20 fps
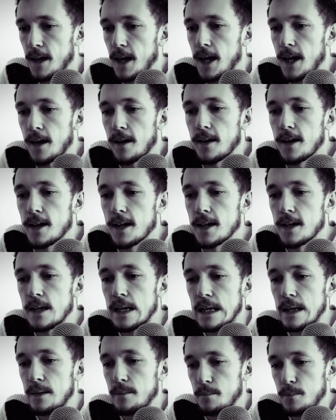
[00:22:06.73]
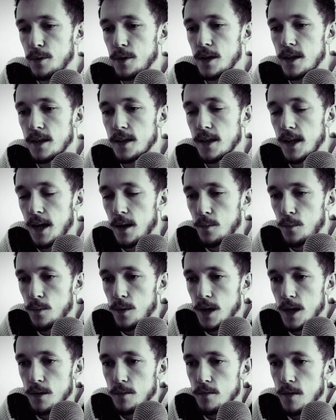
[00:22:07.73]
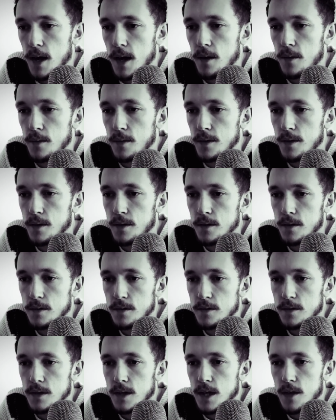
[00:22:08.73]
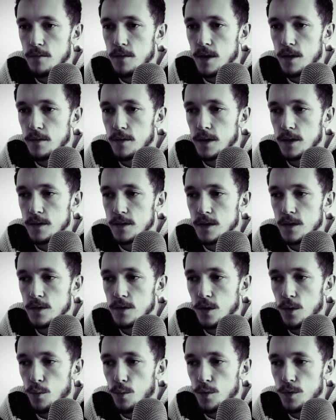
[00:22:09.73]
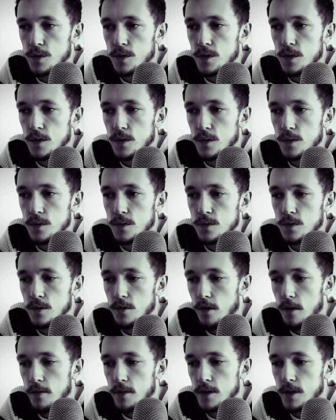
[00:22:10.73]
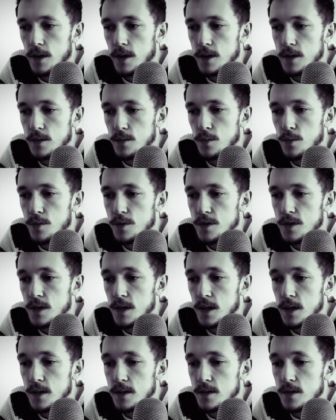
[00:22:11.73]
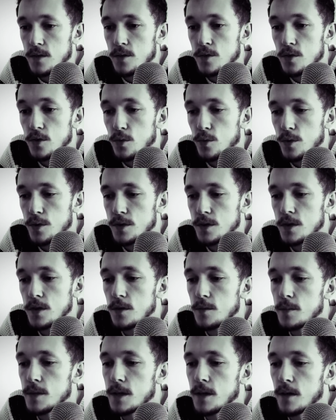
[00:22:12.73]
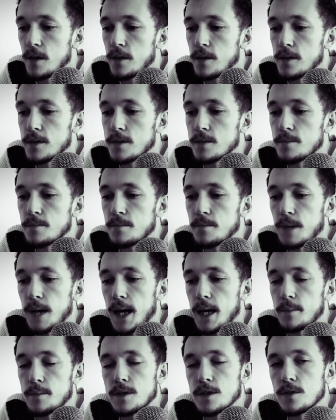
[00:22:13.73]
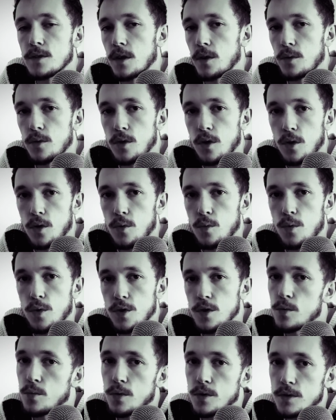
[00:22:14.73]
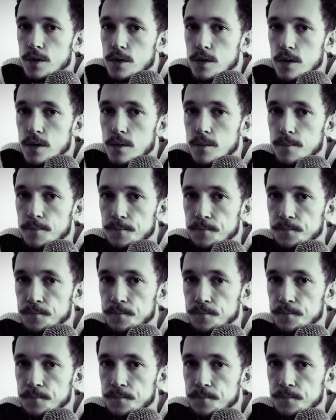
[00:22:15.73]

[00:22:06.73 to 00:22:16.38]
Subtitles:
And I put it that way round, to get rid of things that you don't want to do, to gravitate towards things you do want to do, because perhaps you don't know what you want to do.